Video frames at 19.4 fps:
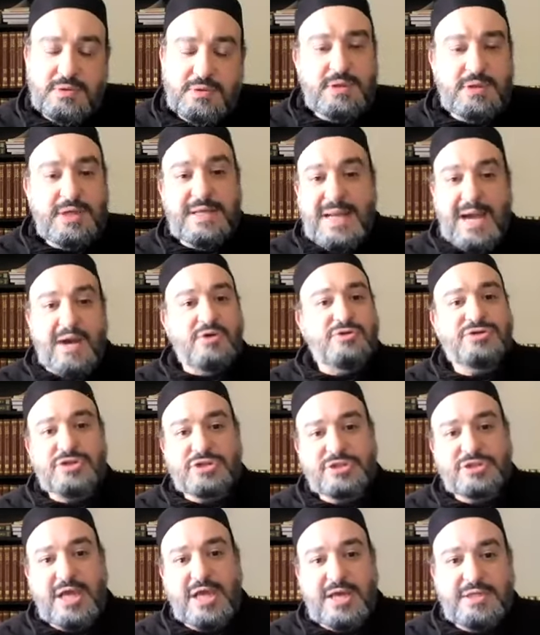in our
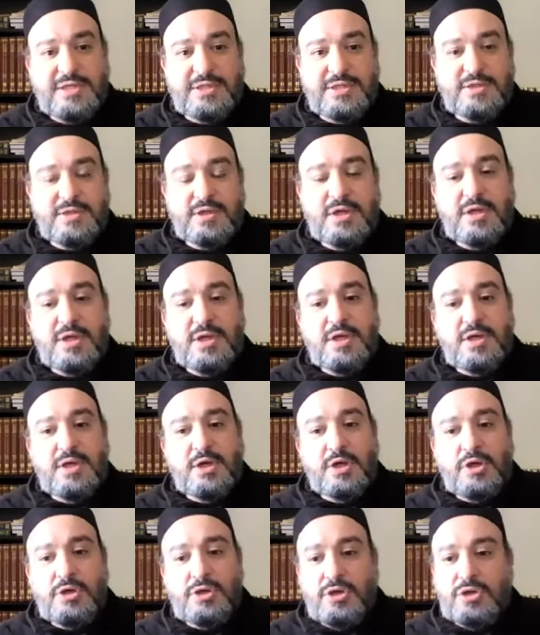society,
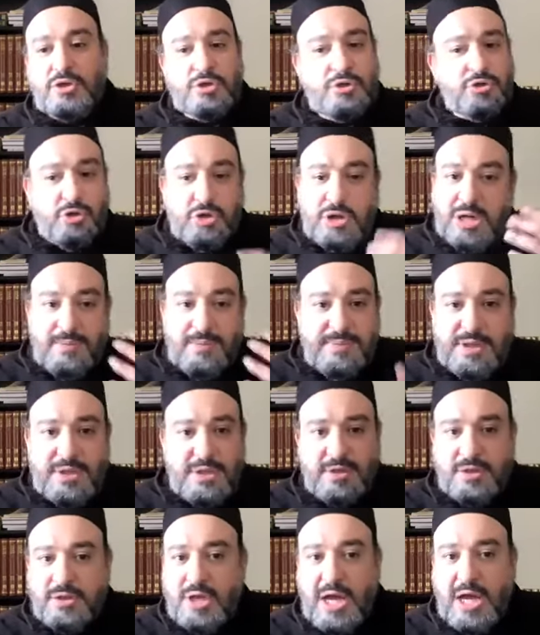you're going to
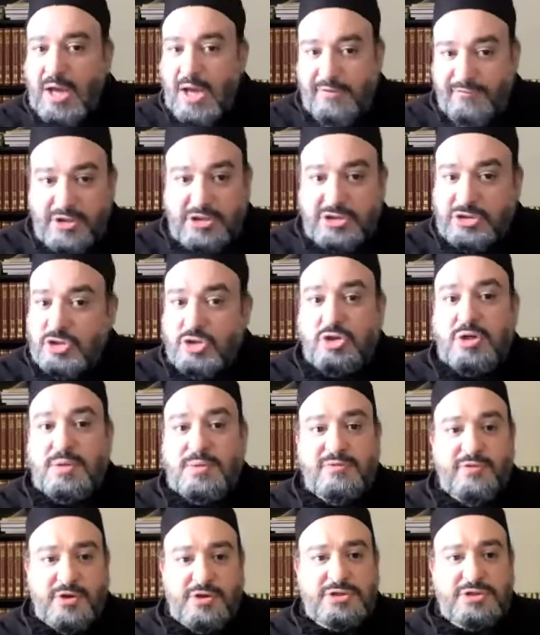be eventually you're going to
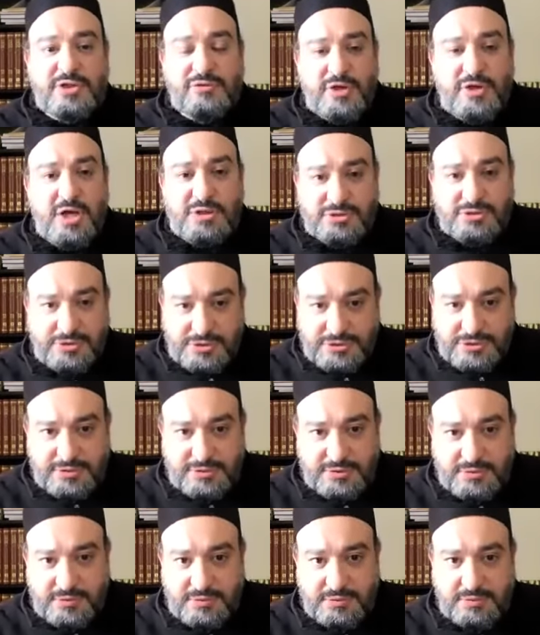be very self-conscious.
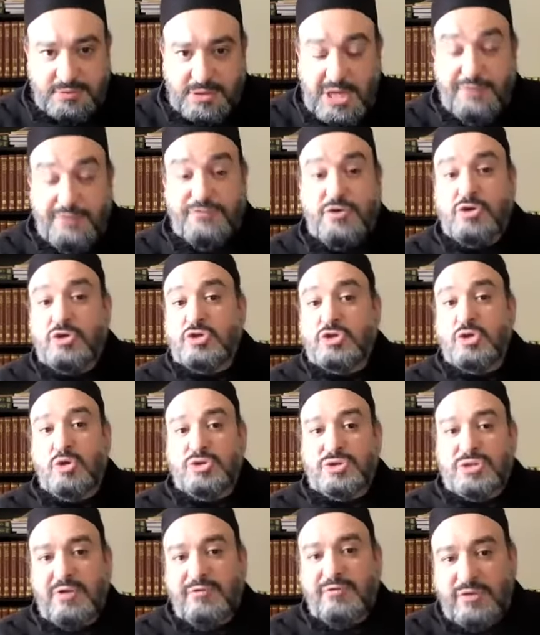If you're so
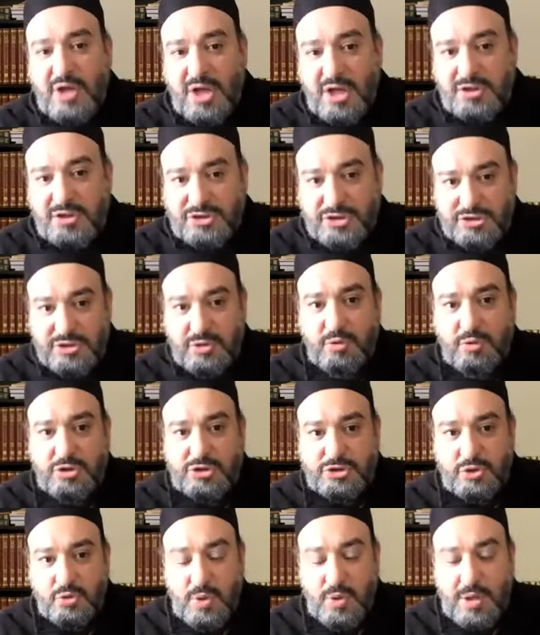self-conscious on
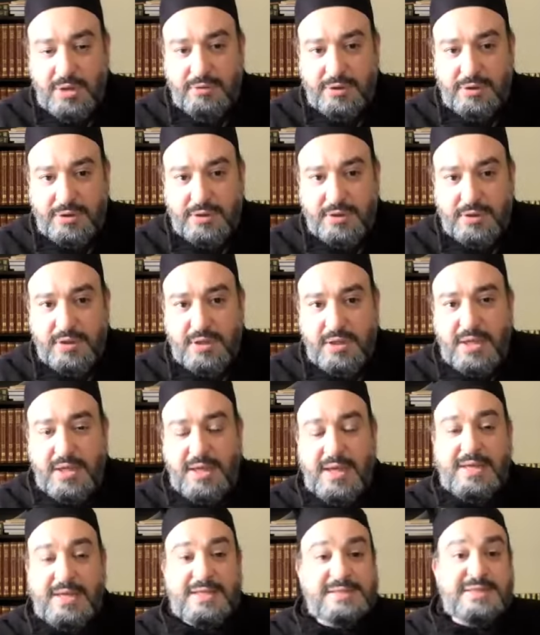what you're wearing
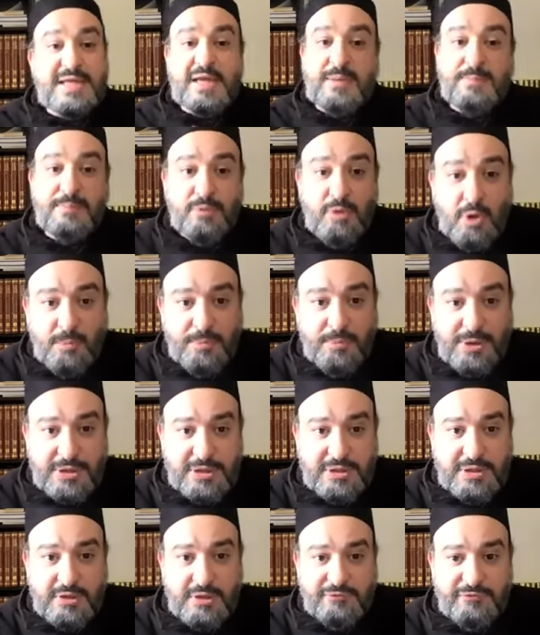and it's not appropriate
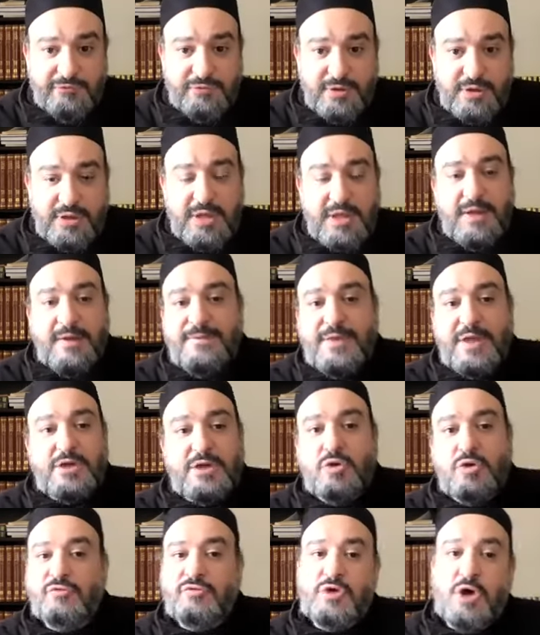enough, then
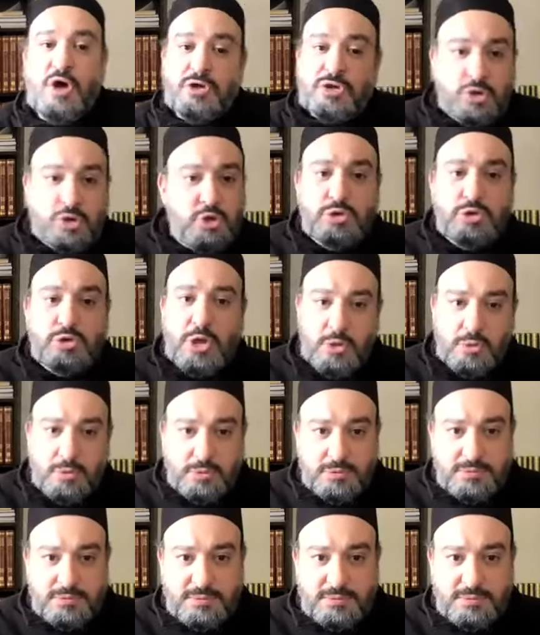you have gone too low